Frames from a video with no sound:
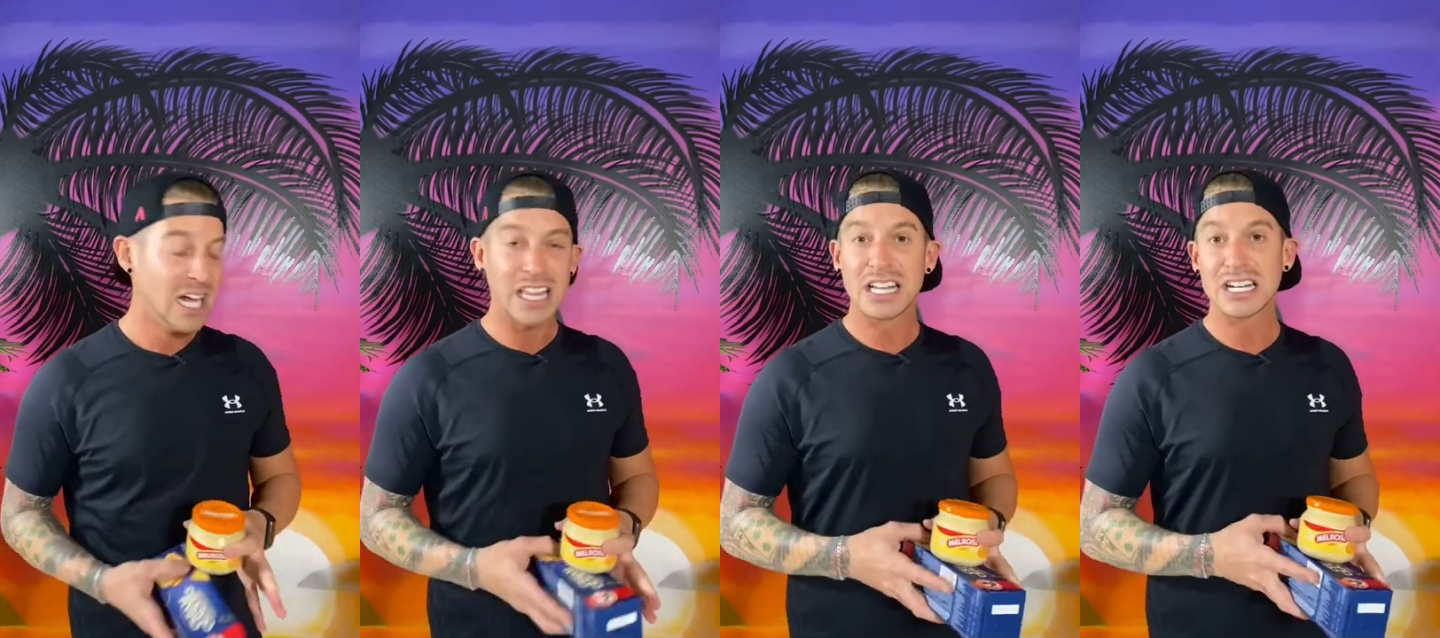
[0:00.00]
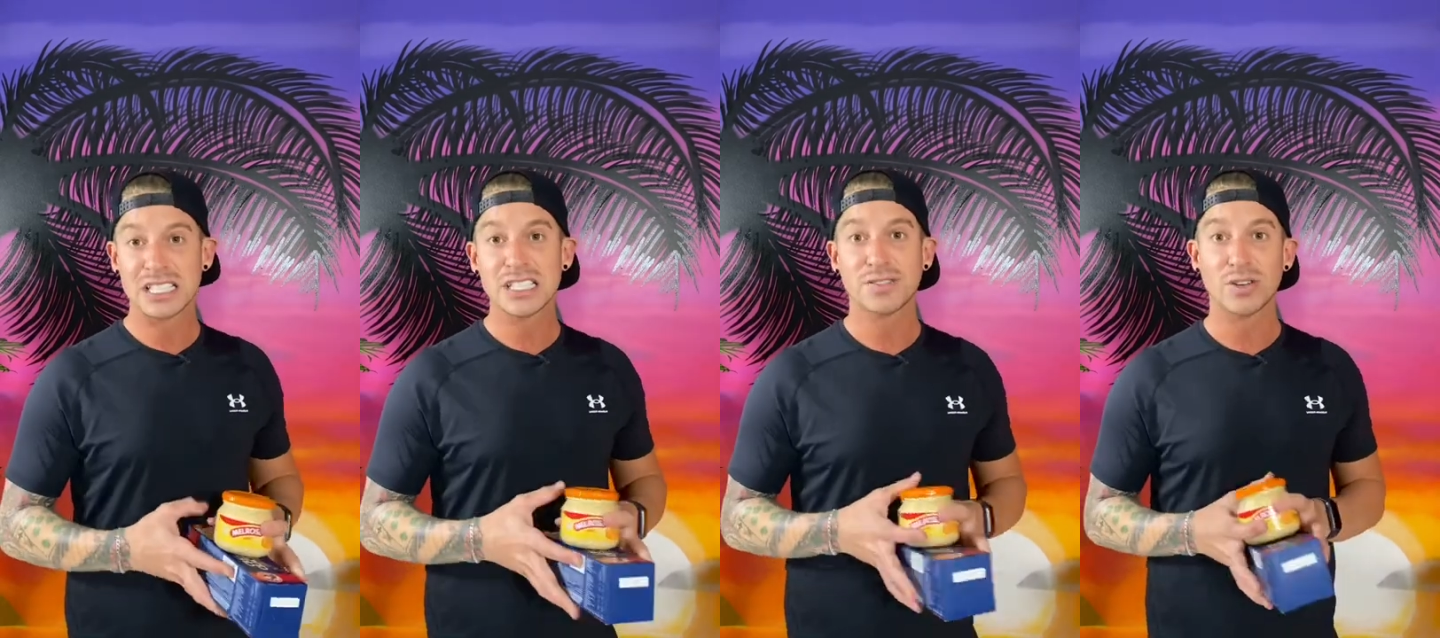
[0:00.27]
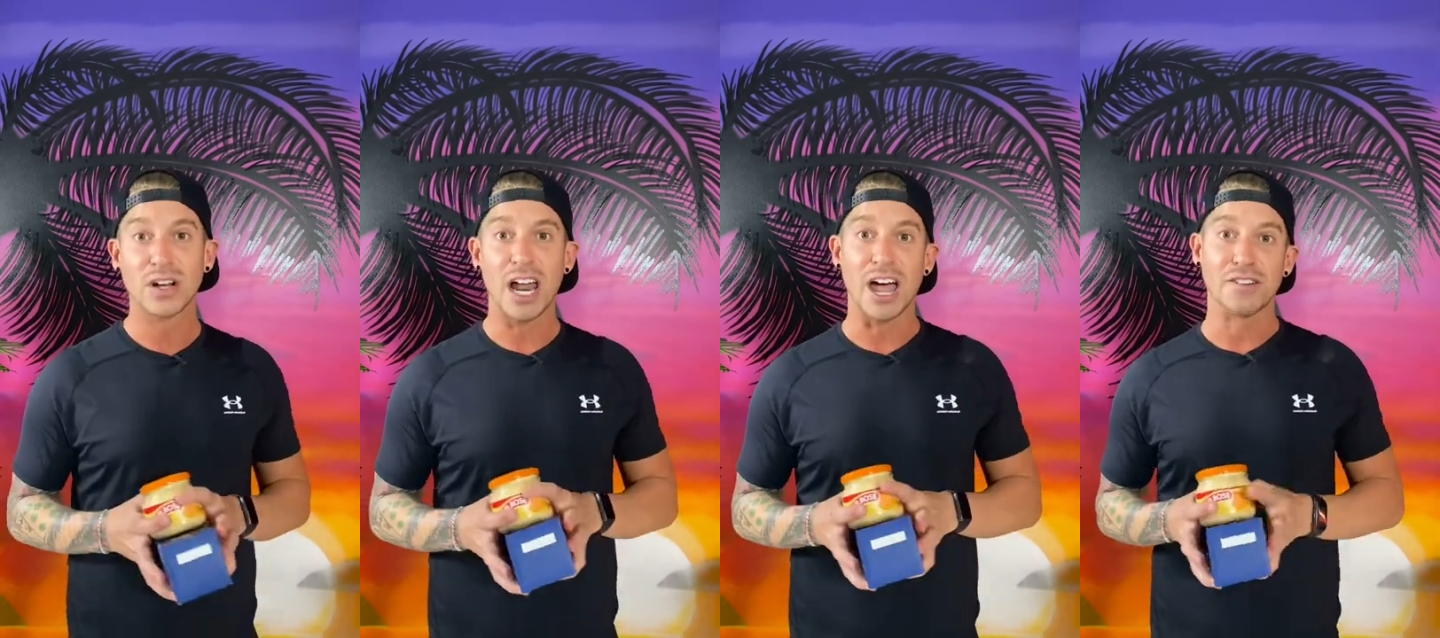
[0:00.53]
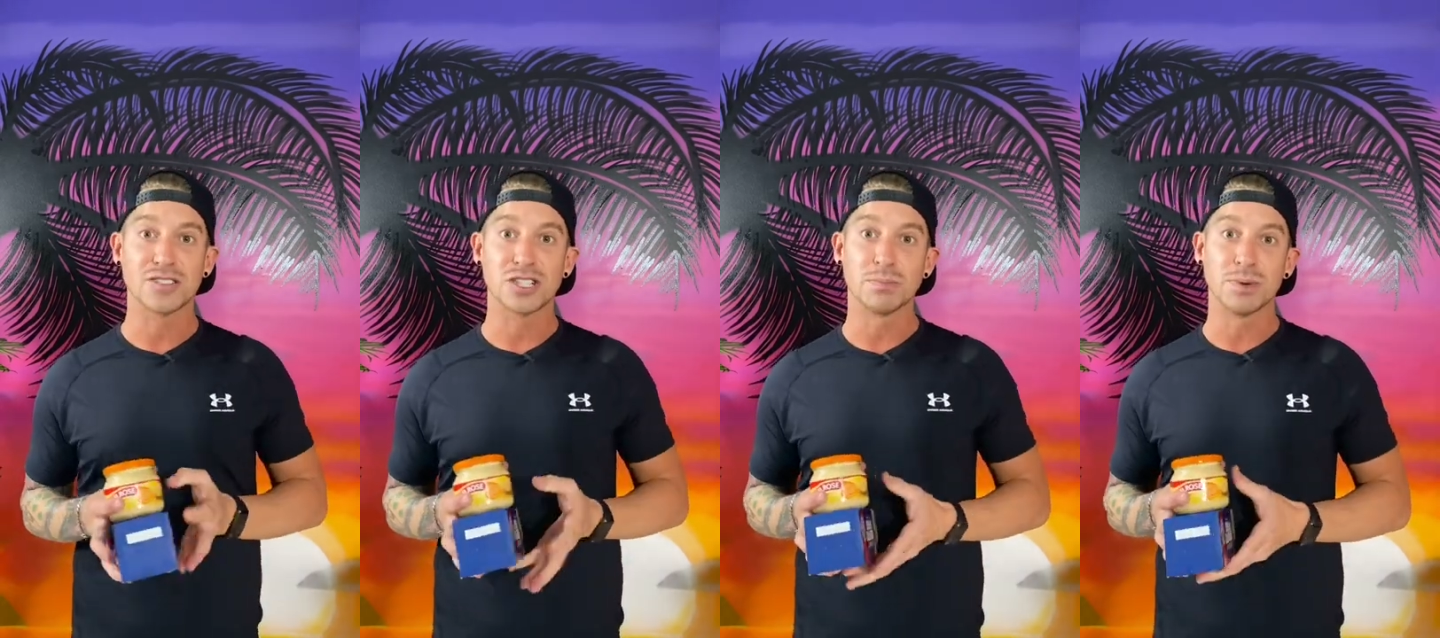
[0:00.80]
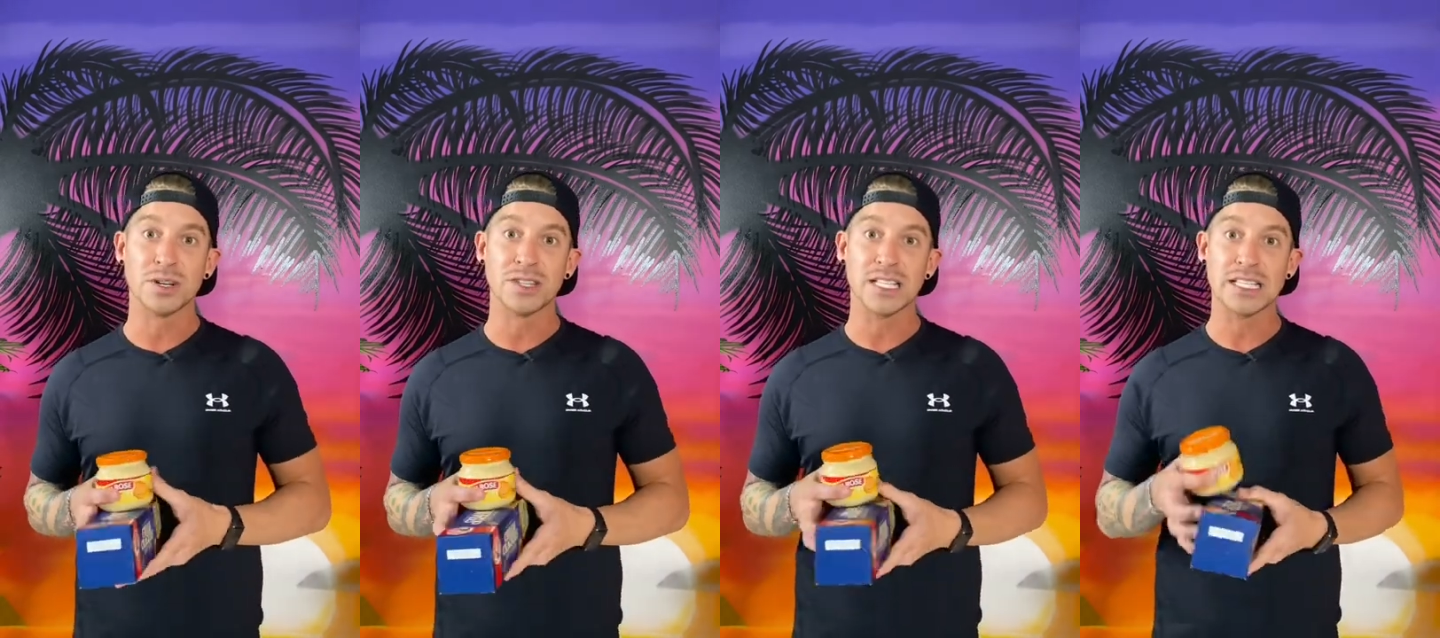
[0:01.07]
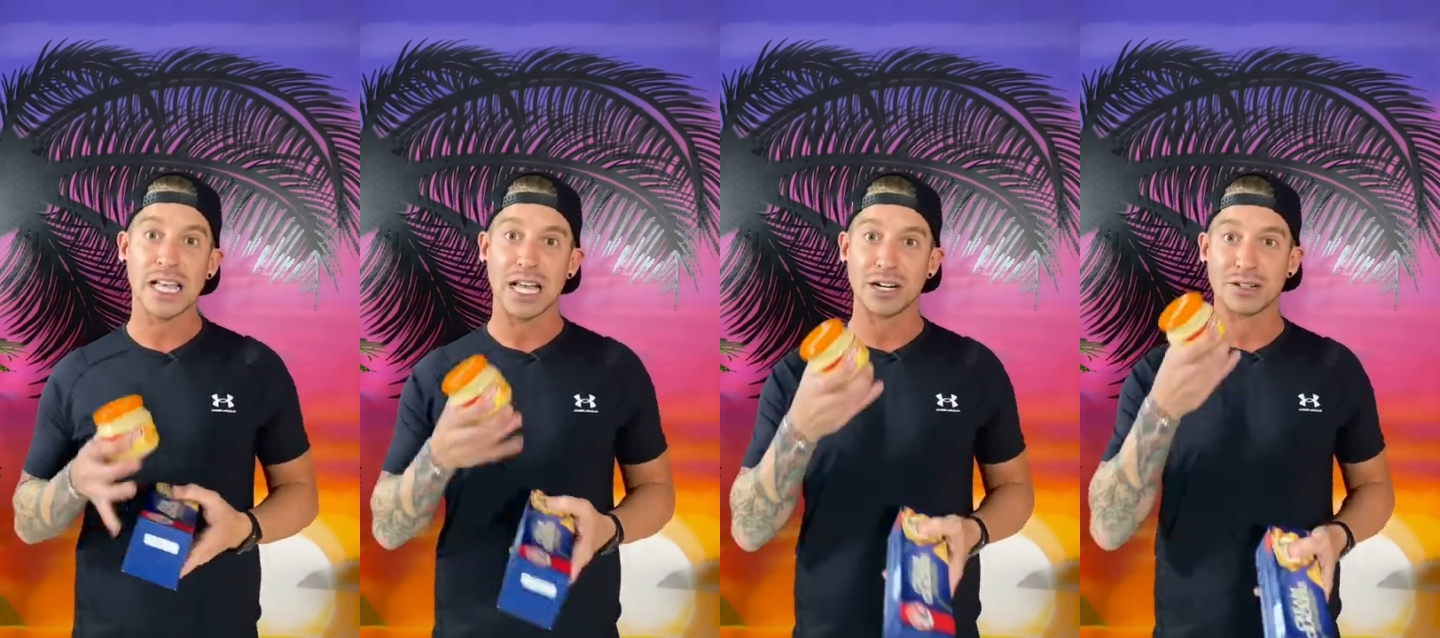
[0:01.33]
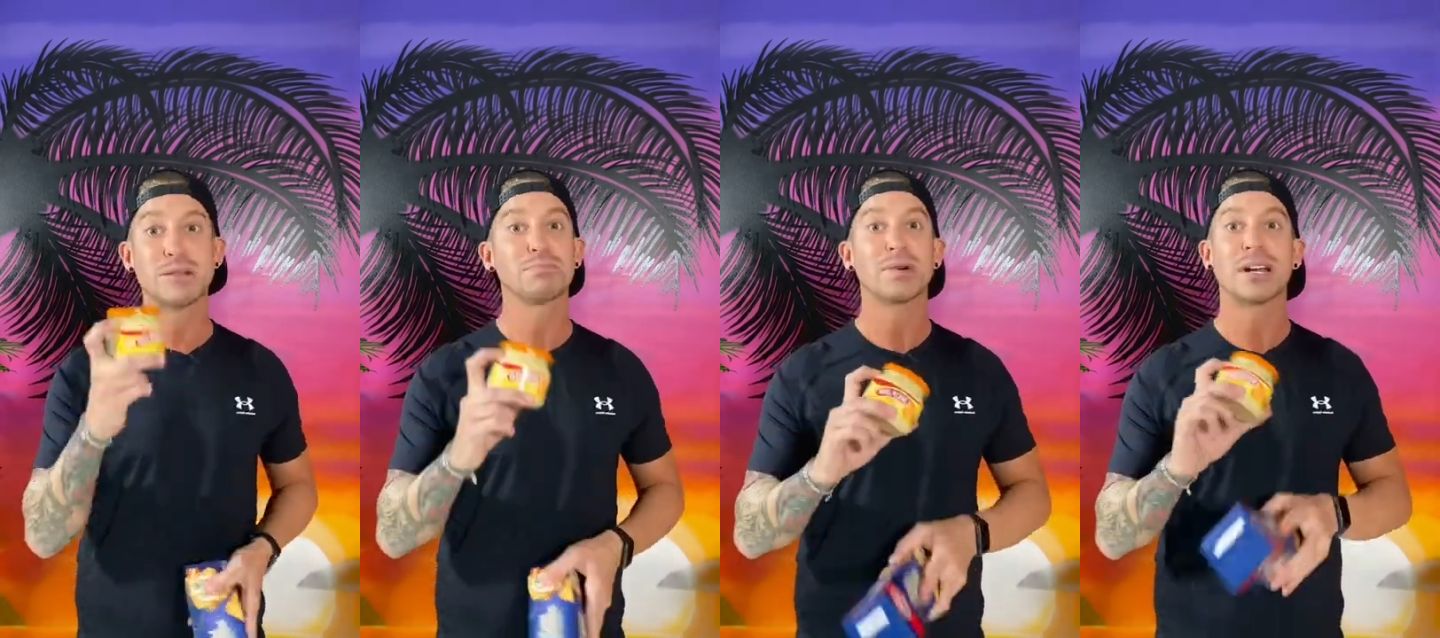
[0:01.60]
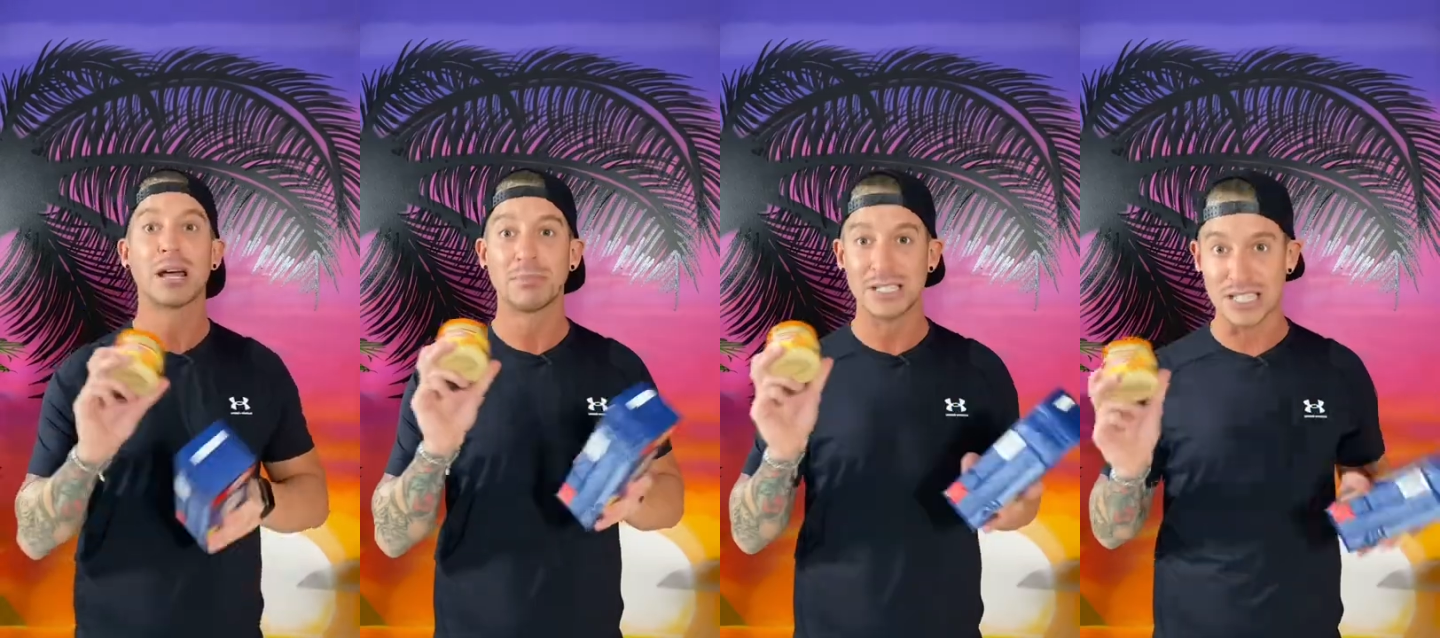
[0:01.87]
the rest of your life to burn these calories.
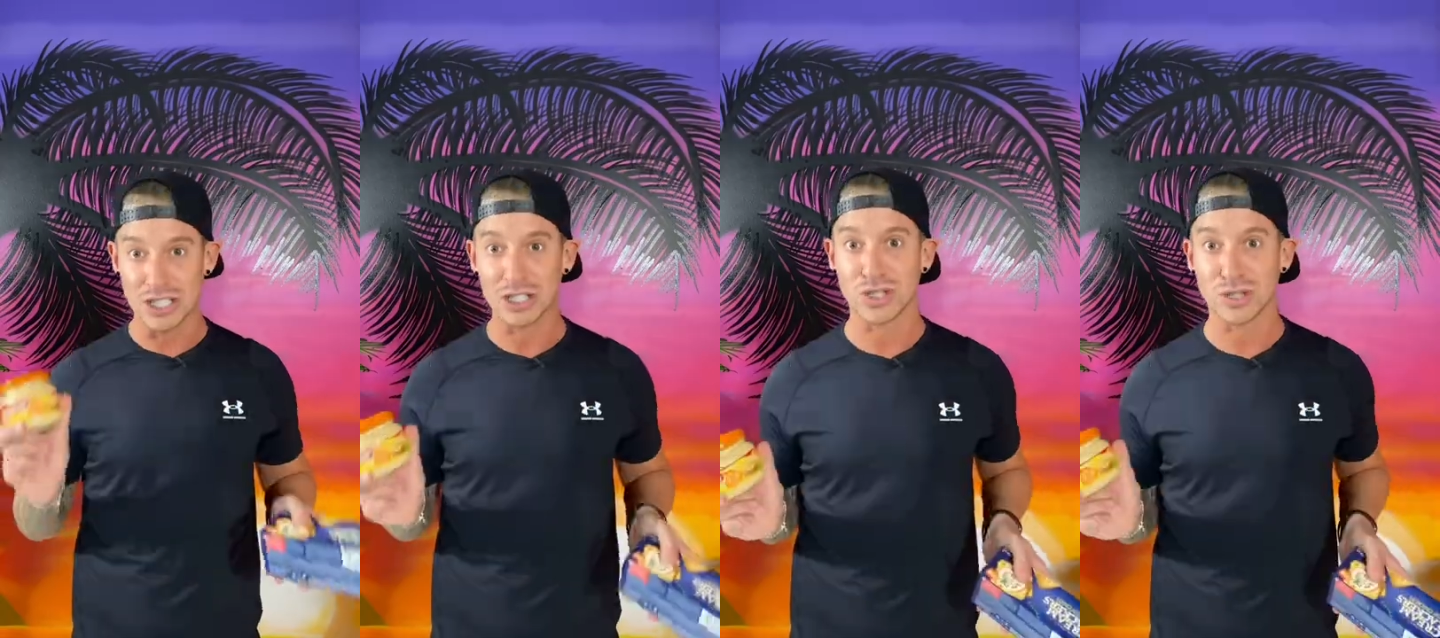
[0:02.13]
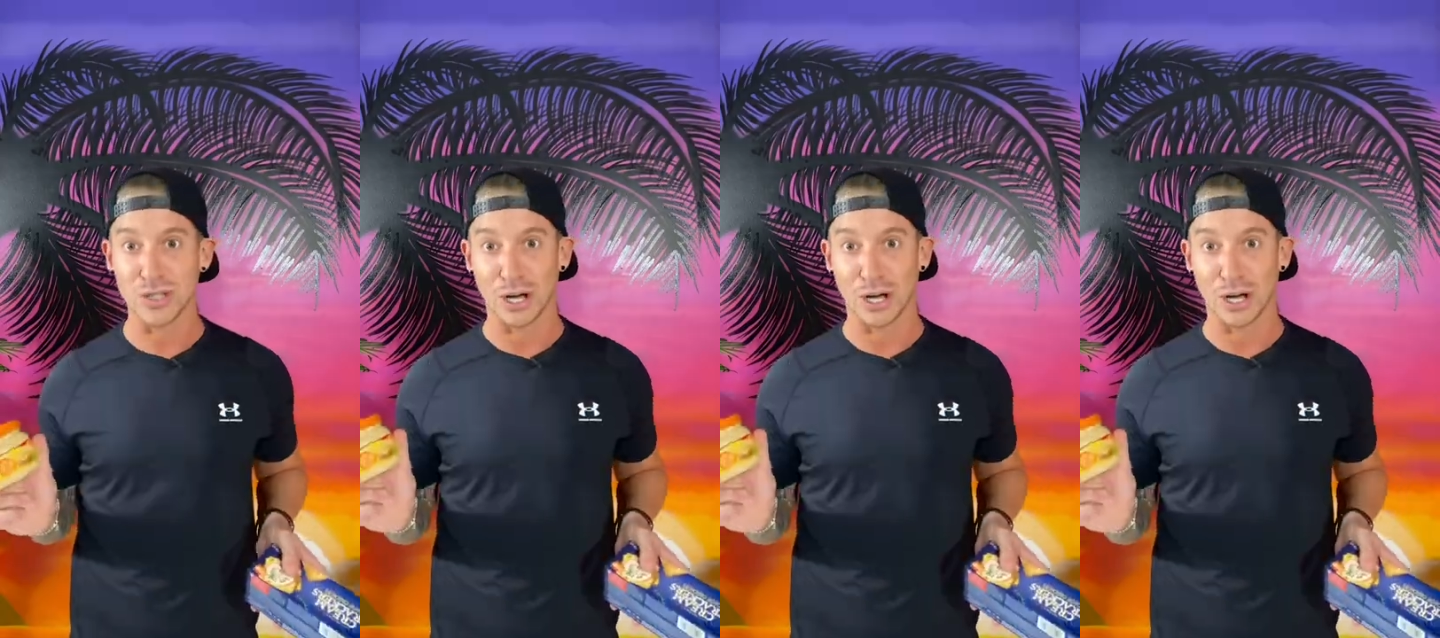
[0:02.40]
But I mean, each to their